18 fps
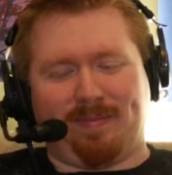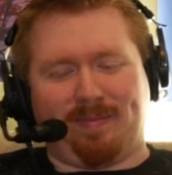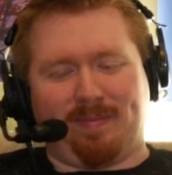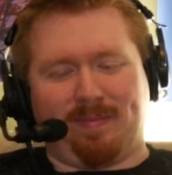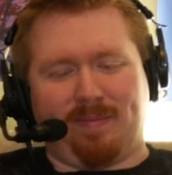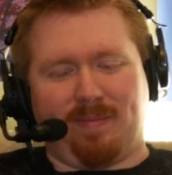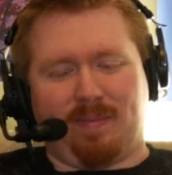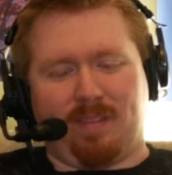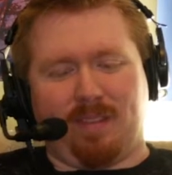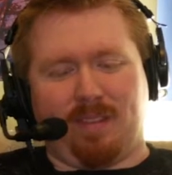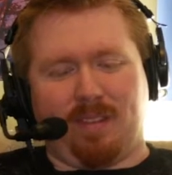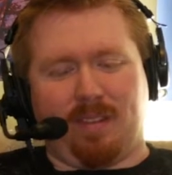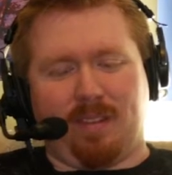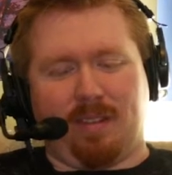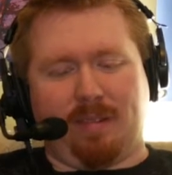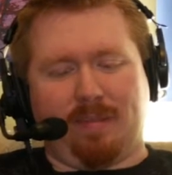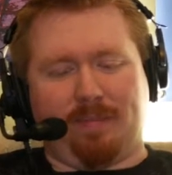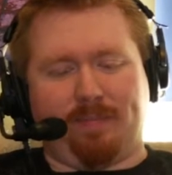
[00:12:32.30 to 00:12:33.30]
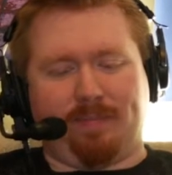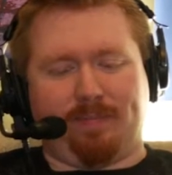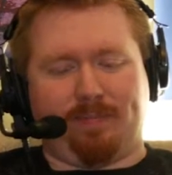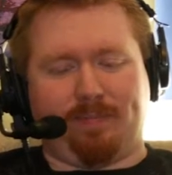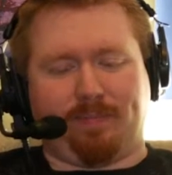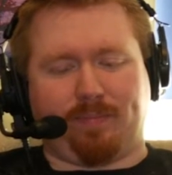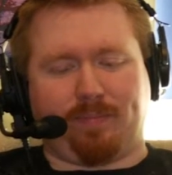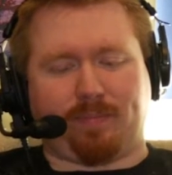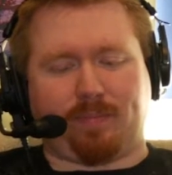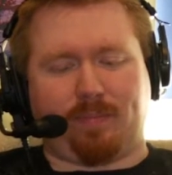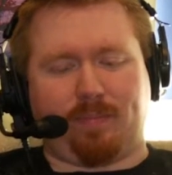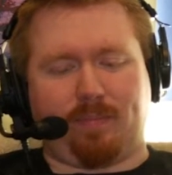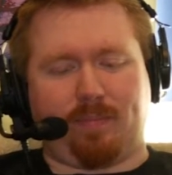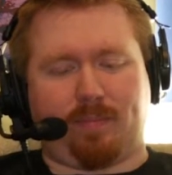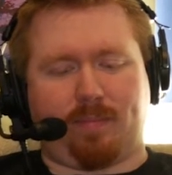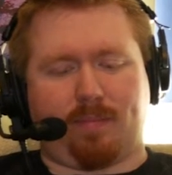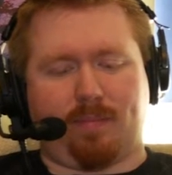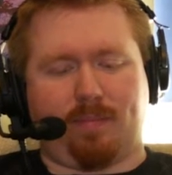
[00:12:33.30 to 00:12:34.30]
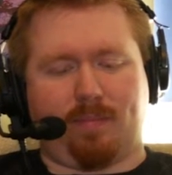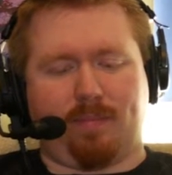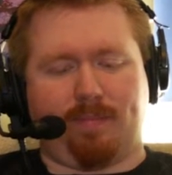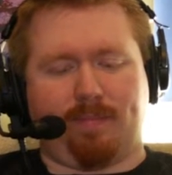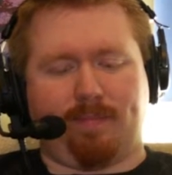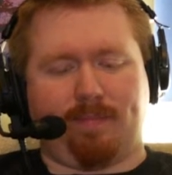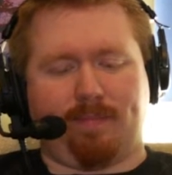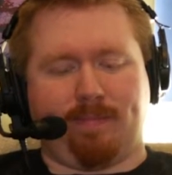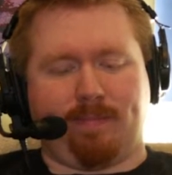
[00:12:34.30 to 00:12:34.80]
(not speaking)